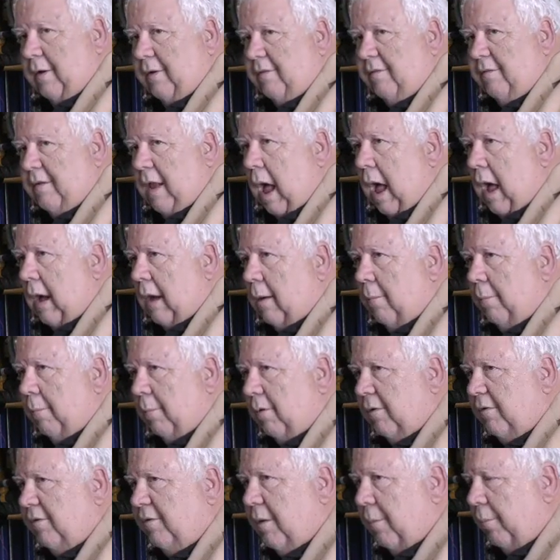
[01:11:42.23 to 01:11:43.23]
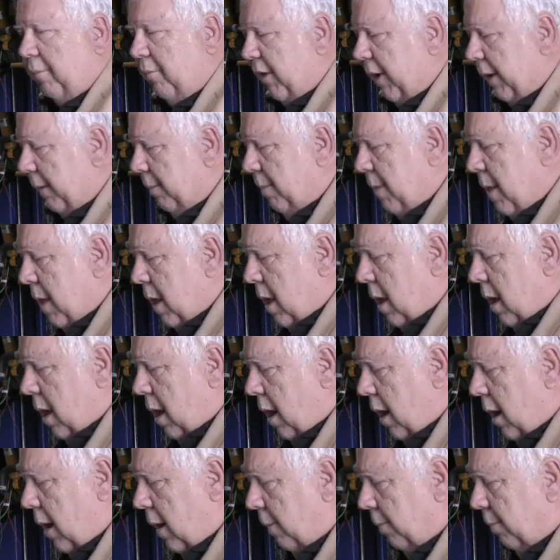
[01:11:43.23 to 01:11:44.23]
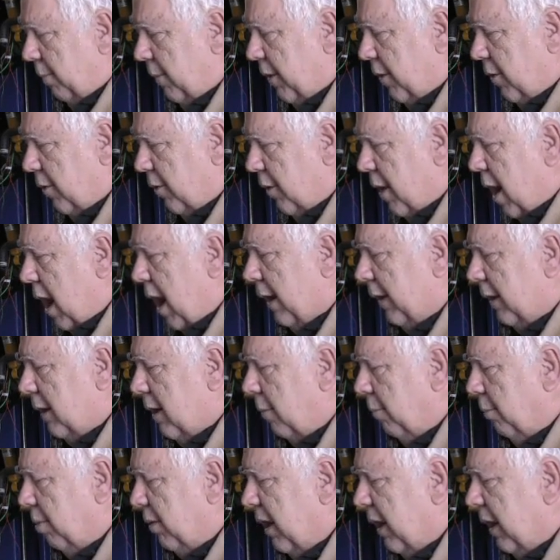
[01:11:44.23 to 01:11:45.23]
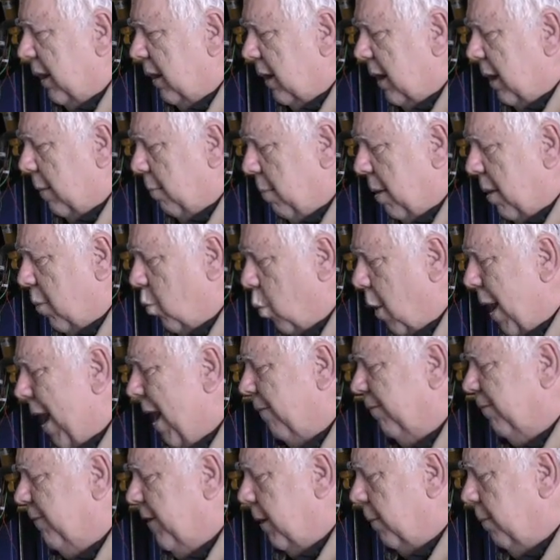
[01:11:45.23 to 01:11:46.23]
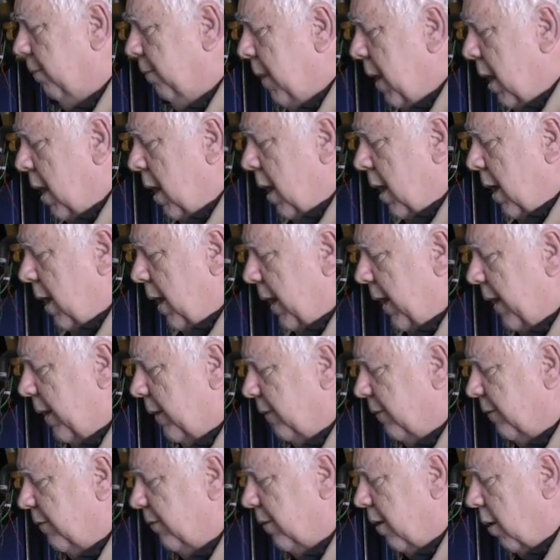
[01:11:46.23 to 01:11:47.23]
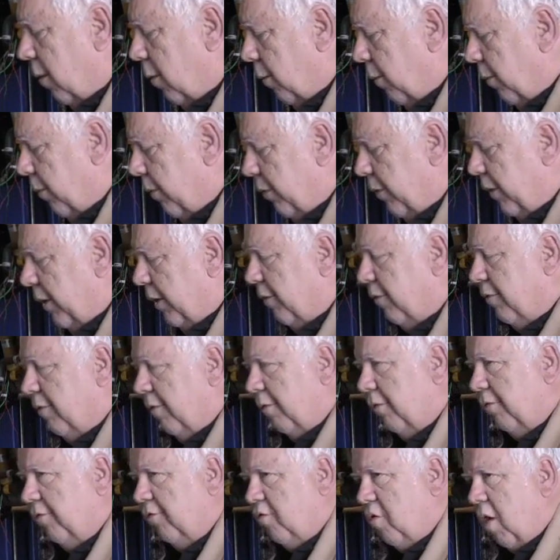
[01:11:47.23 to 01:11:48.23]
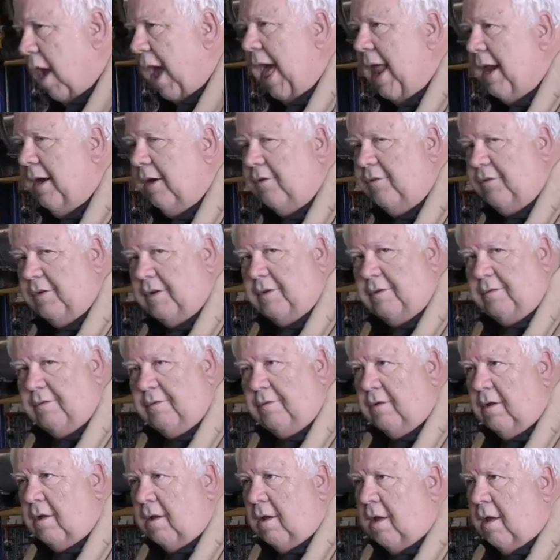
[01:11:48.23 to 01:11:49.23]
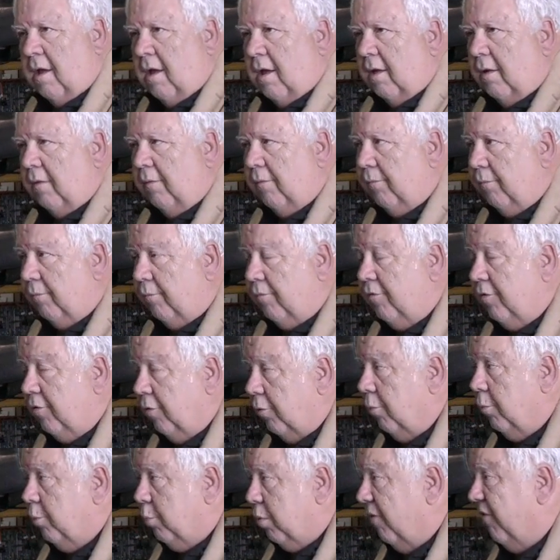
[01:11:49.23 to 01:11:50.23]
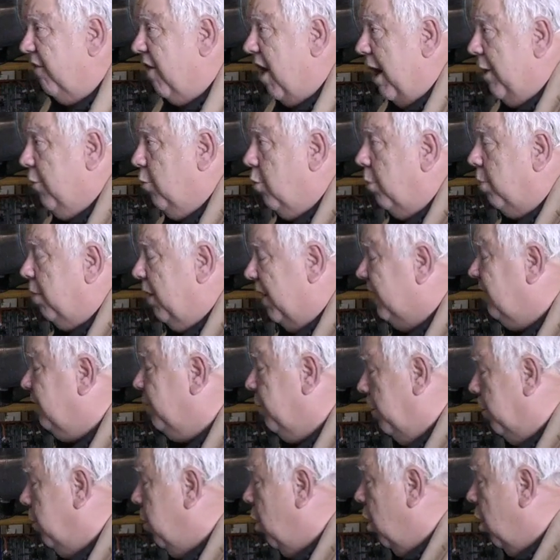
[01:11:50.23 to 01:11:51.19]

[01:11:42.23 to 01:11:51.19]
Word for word: to stock them or something. Um, you're not completely bereft. And so these are strategies to provide replacement